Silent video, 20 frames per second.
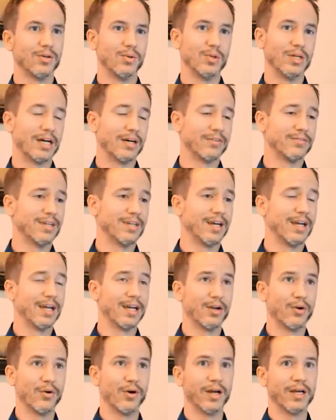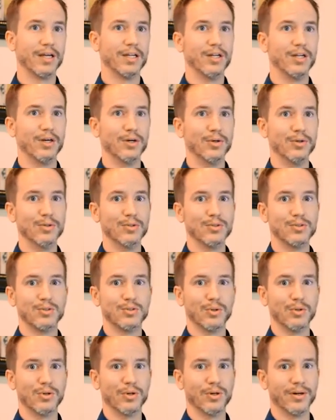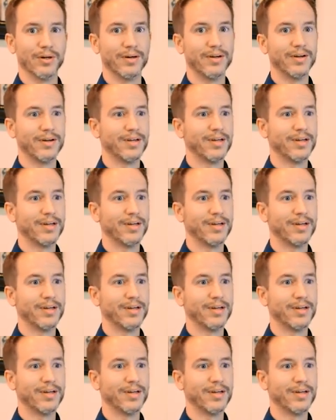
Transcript: we'd have to handwrite notes or